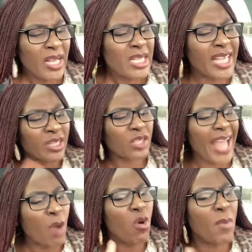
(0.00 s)
Say to
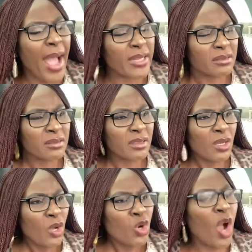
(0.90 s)
that woman,
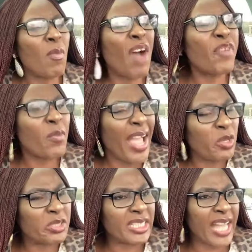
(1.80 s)
come on from where
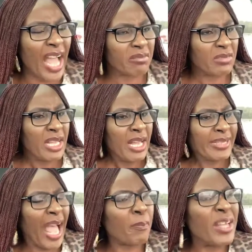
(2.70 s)
you sit down.
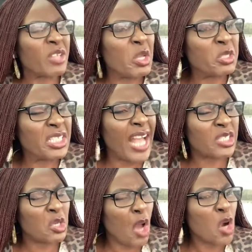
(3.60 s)
That place where you sit down
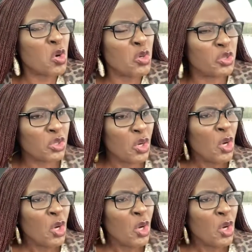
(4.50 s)
is not good.